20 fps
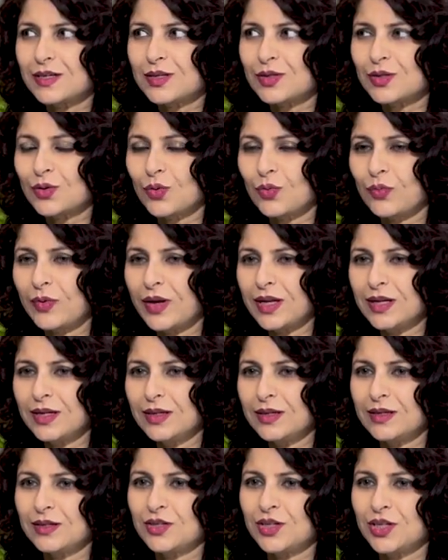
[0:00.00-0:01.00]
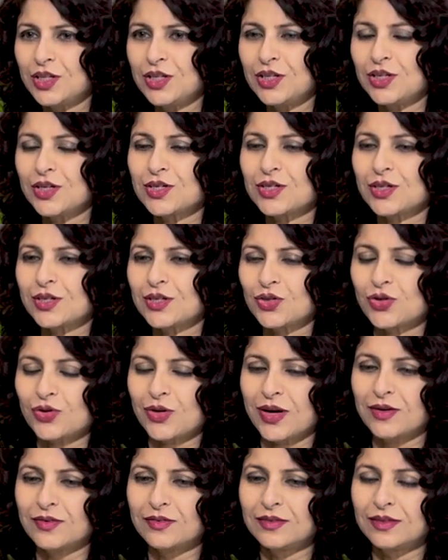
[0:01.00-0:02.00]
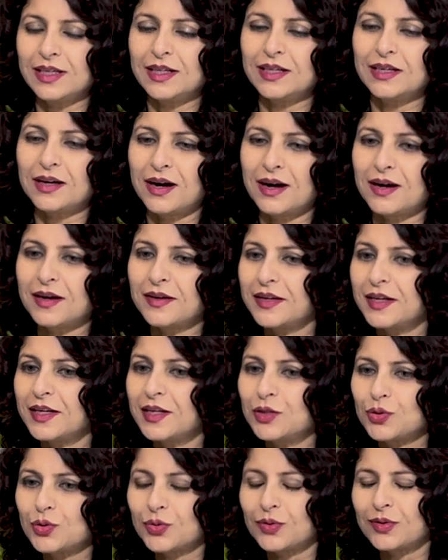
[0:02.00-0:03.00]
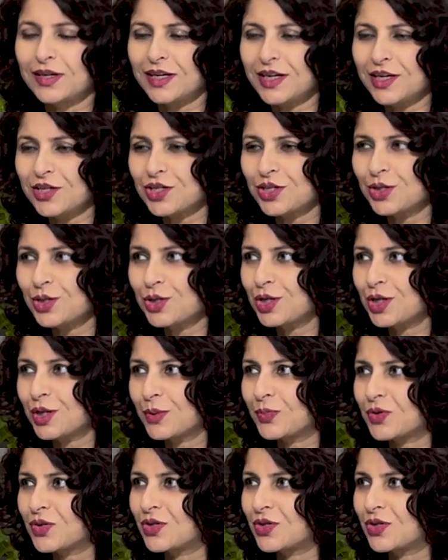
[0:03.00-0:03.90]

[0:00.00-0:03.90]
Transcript: So when teenagers generally are into relationships,